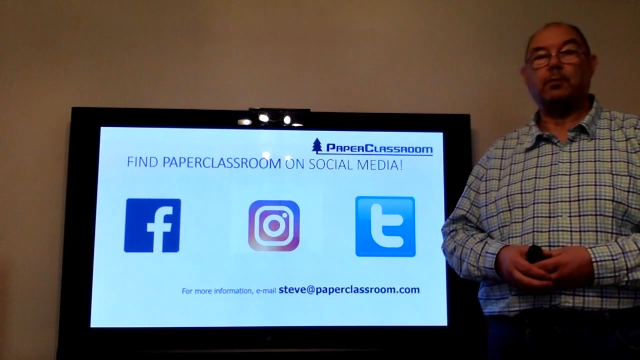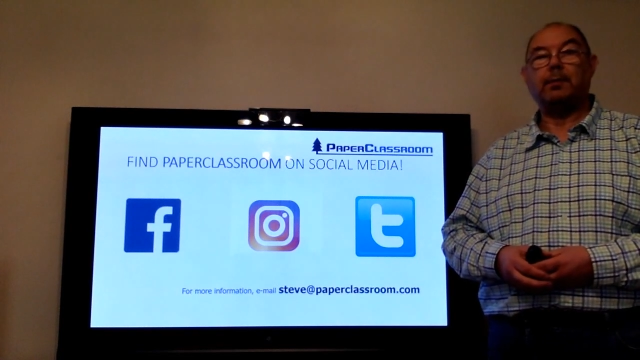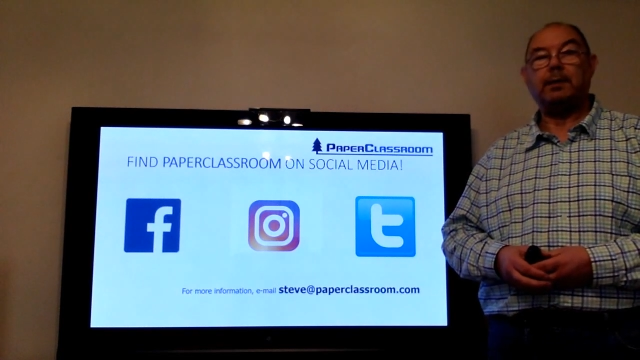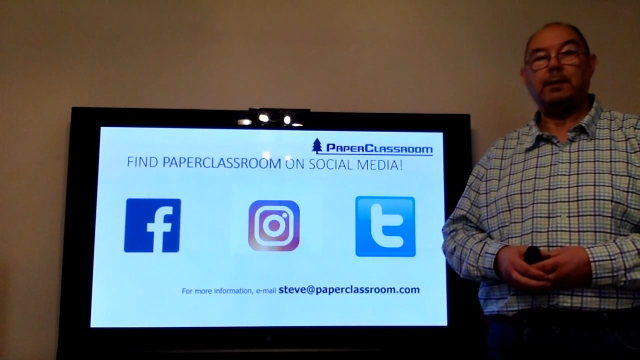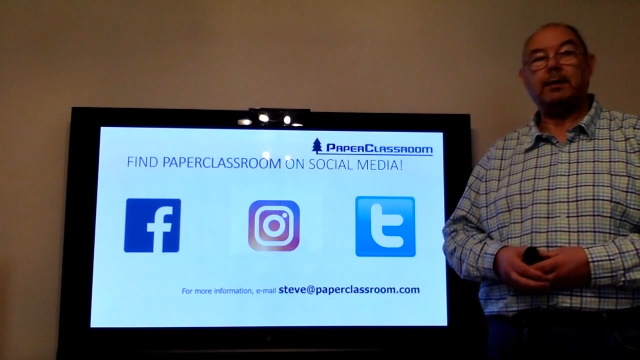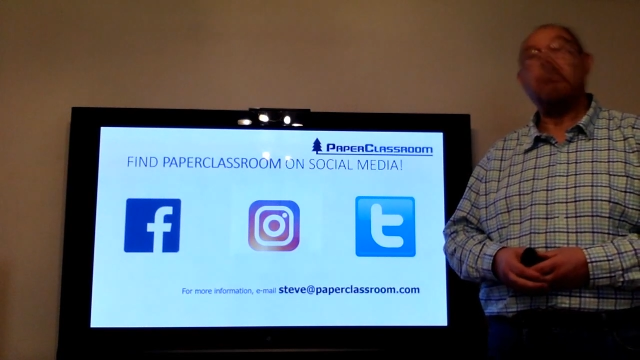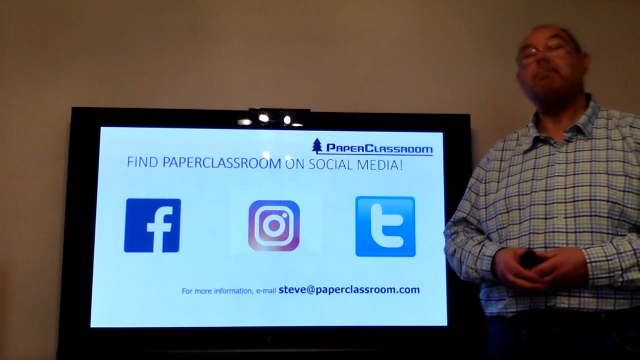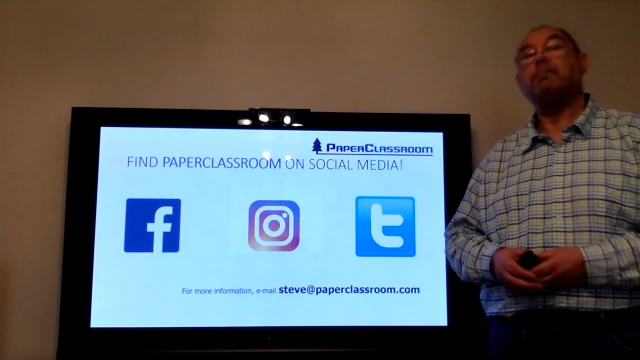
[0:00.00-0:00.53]

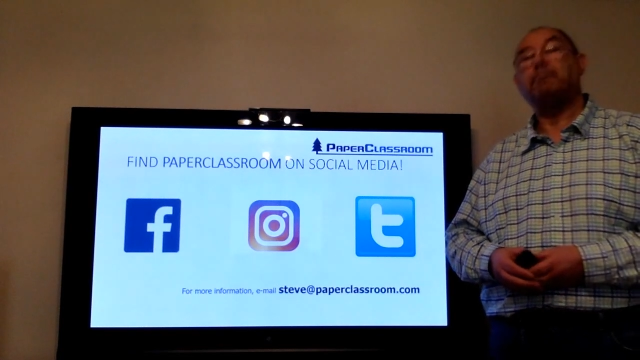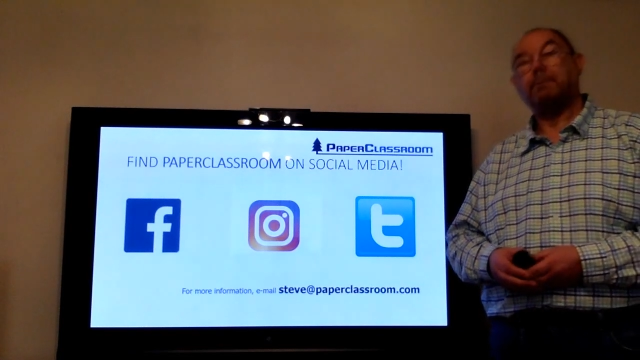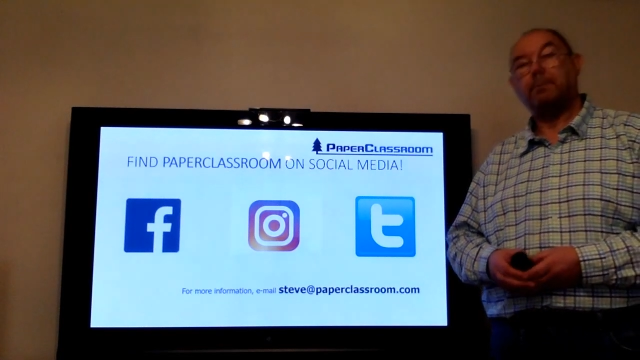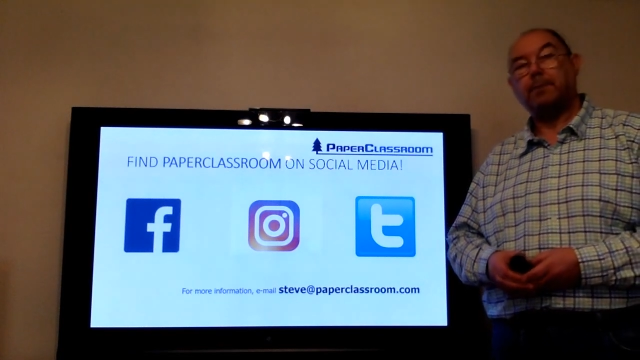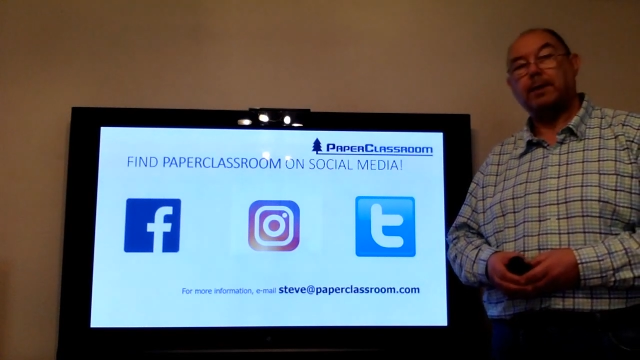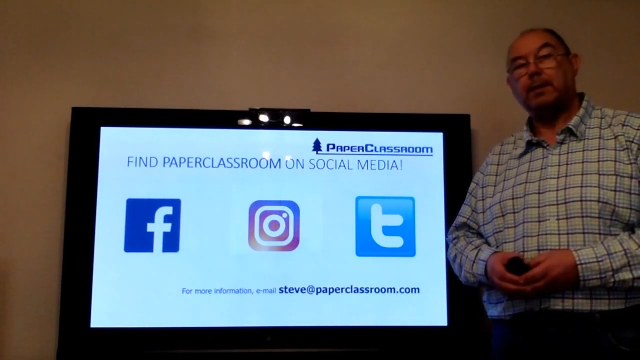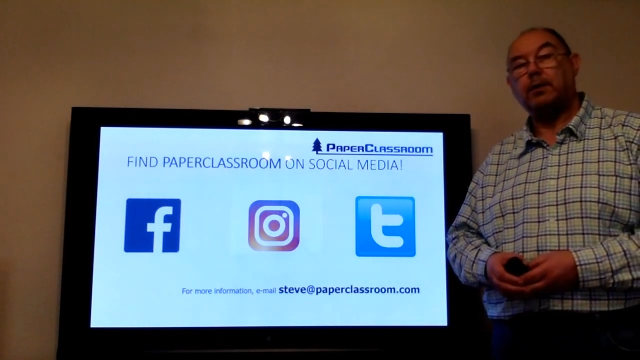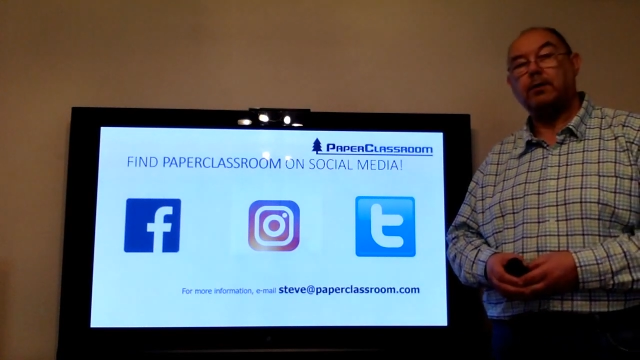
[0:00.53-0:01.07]
media.
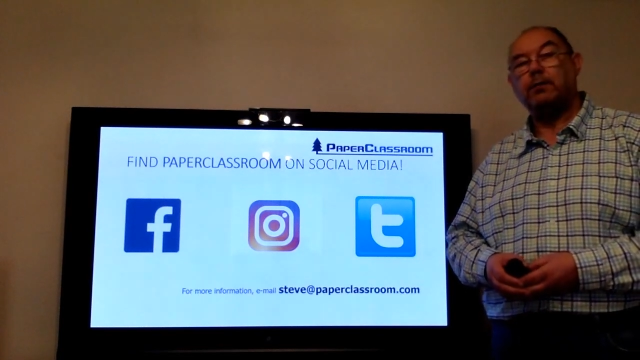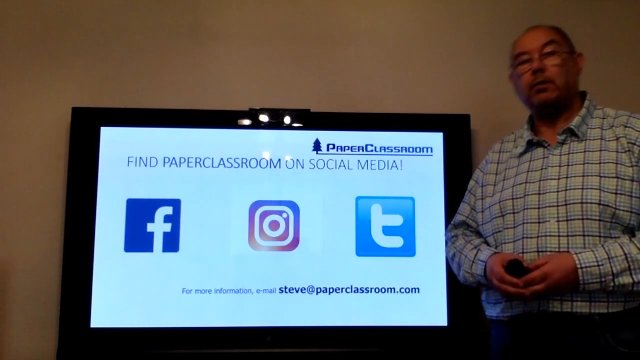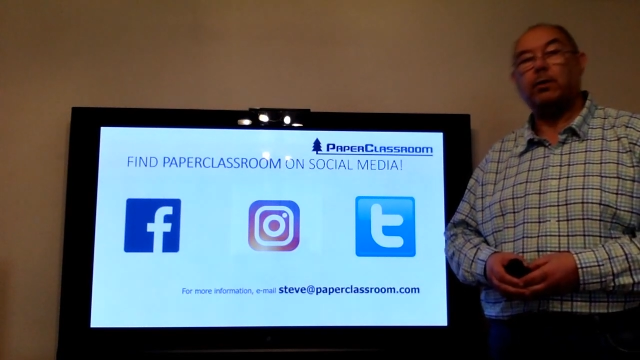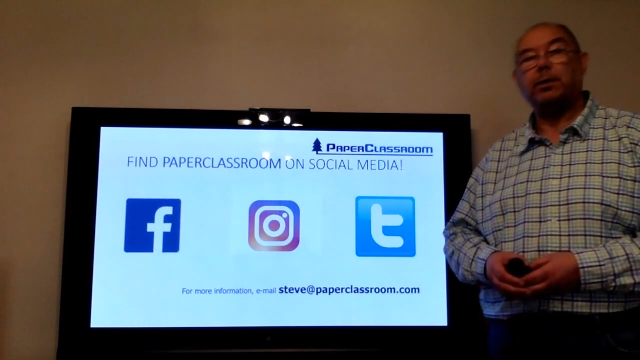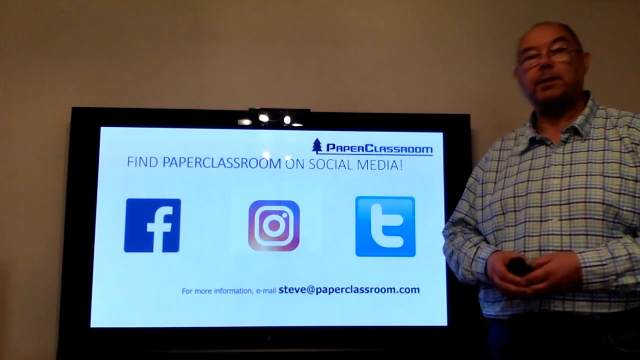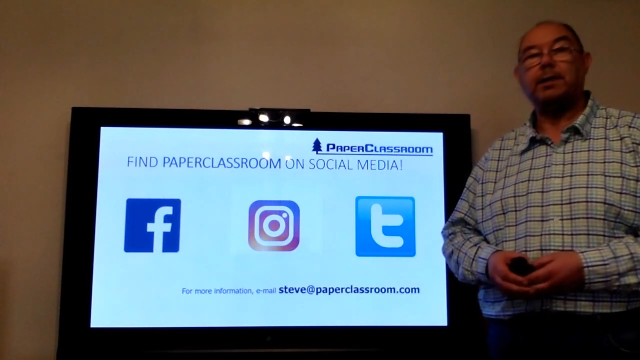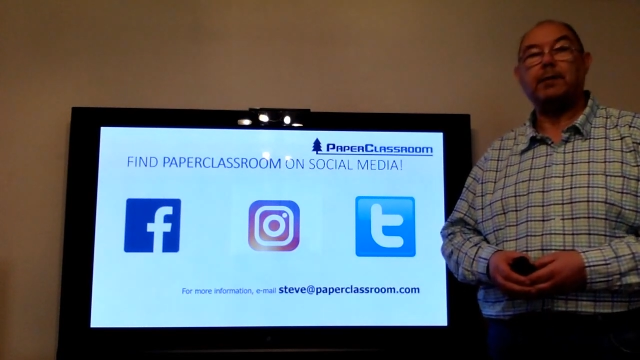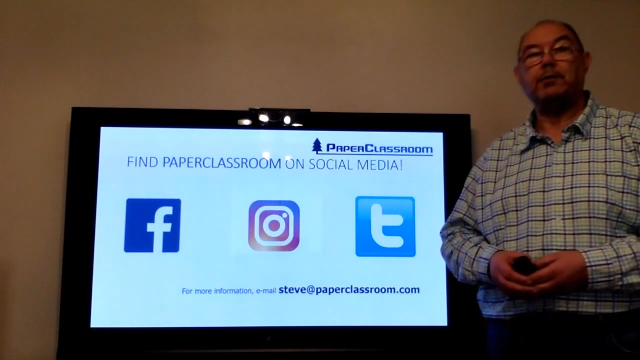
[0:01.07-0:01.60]
Thank you for your
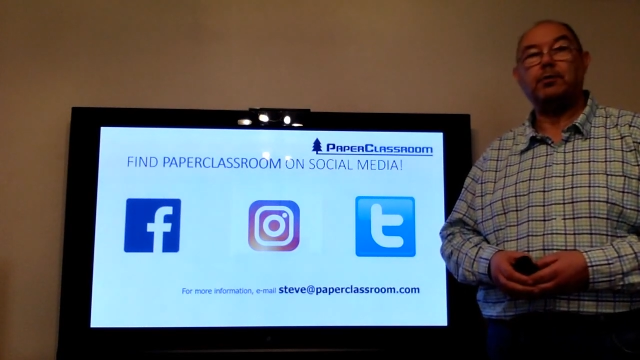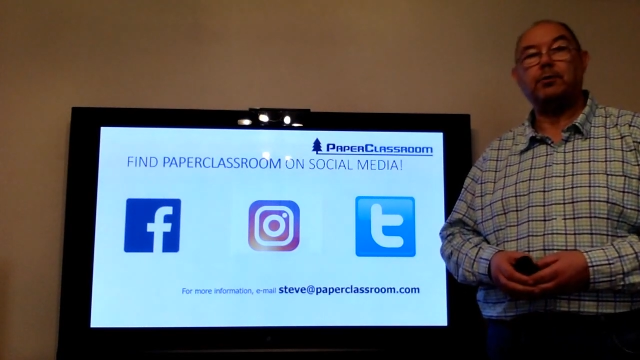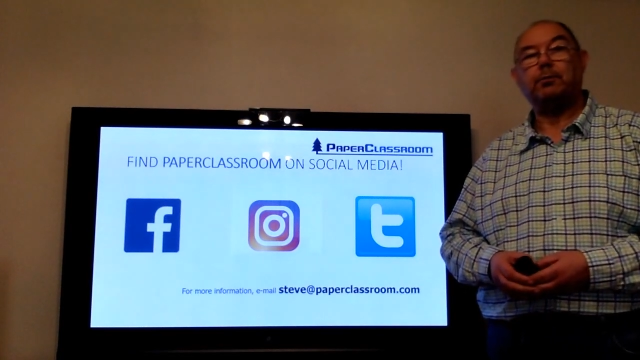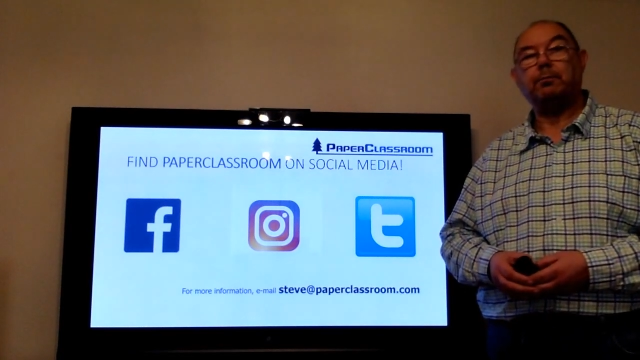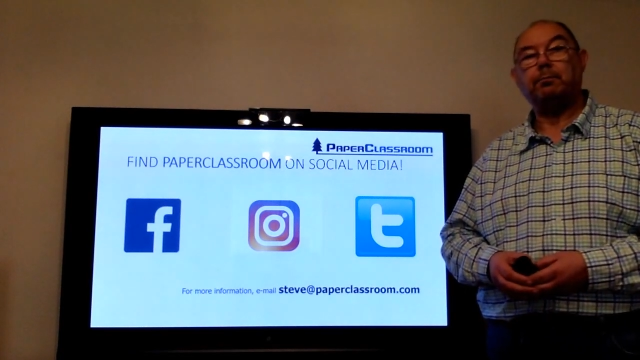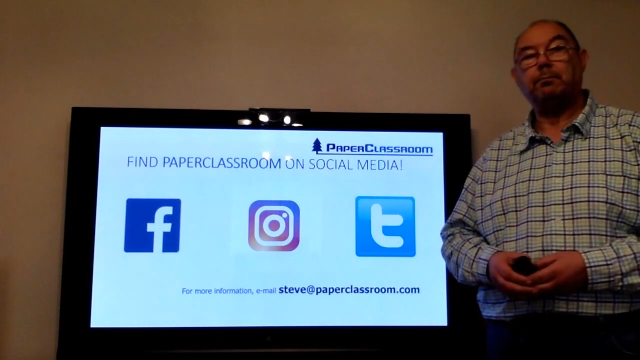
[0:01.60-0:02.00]
attention.